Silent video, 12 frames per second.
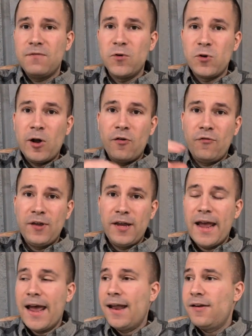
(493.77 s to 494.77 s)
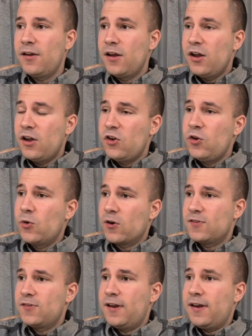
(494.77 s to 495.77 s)
Philadelphia and New
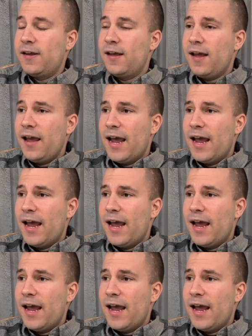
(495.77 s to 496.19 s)
York City.